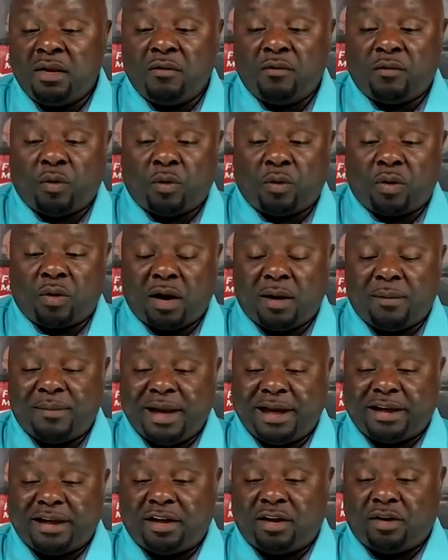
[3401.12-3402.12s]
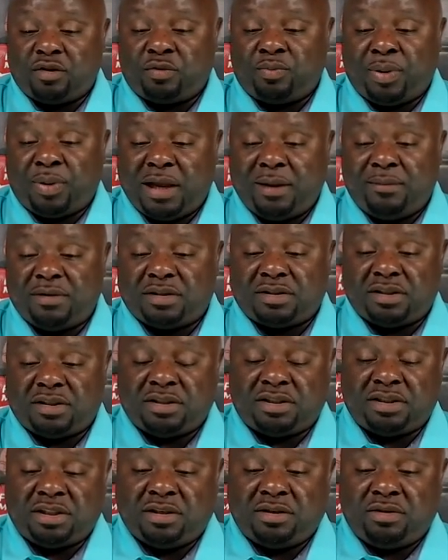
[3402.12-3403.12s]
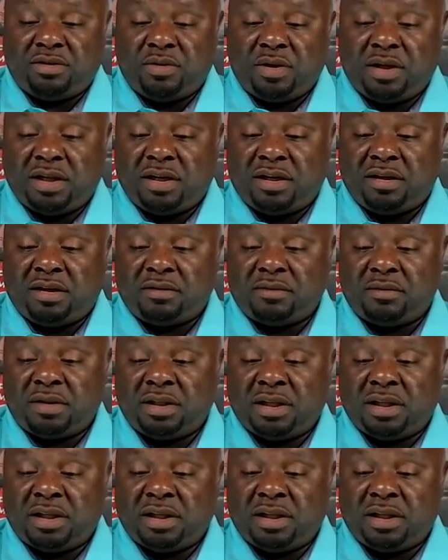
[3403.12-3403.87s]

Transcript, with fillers: for uh, making those payments until you get a,